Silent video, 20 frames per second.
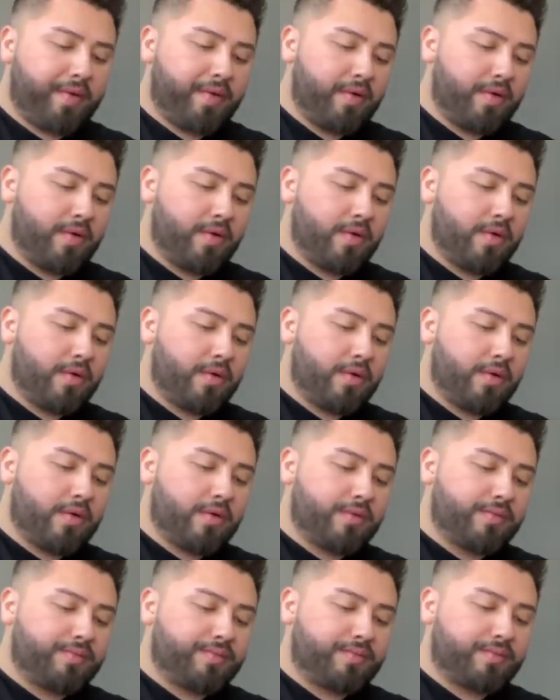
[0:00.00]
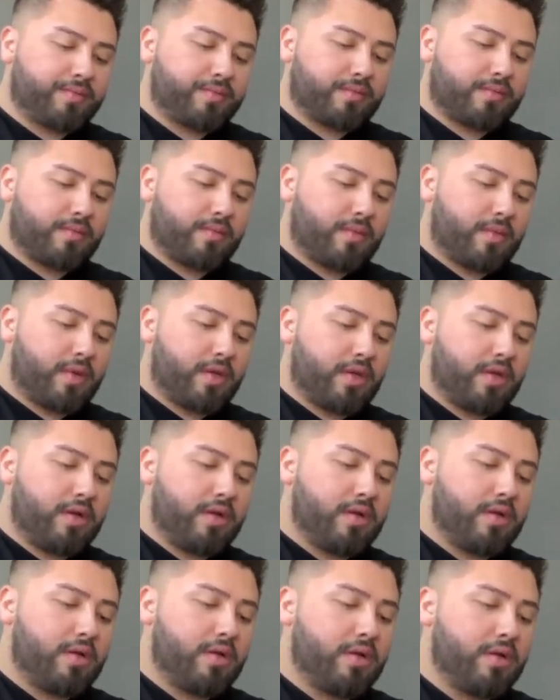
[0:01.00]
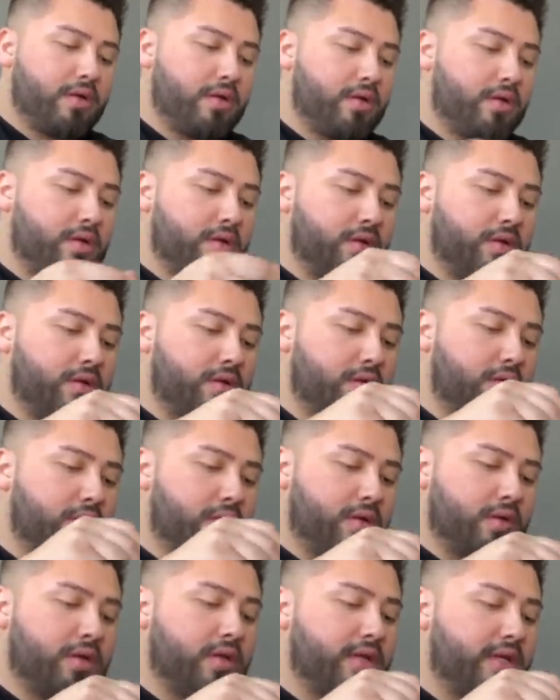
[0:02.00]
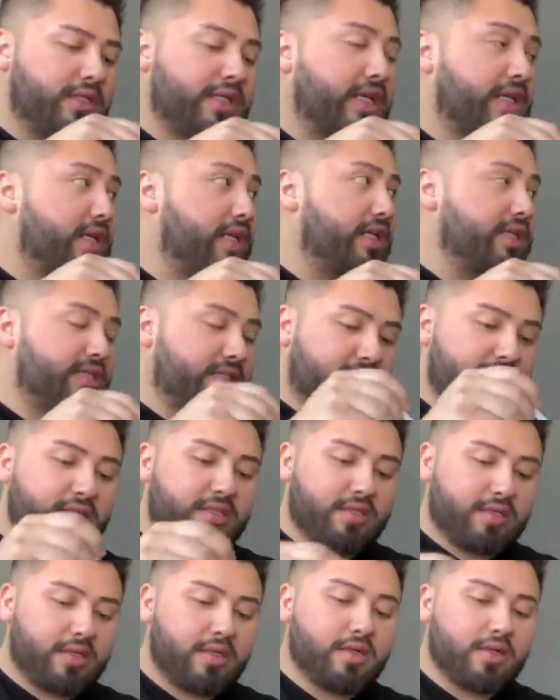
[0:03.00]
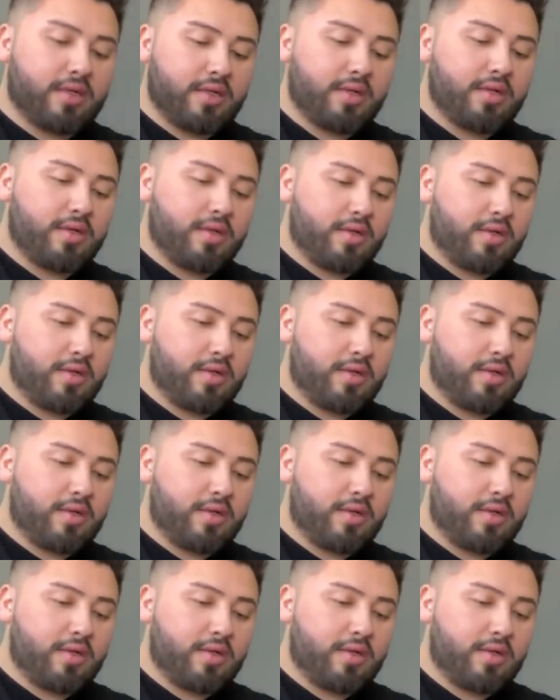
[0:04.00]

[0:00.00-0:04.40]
No words are spoken by the person on screen.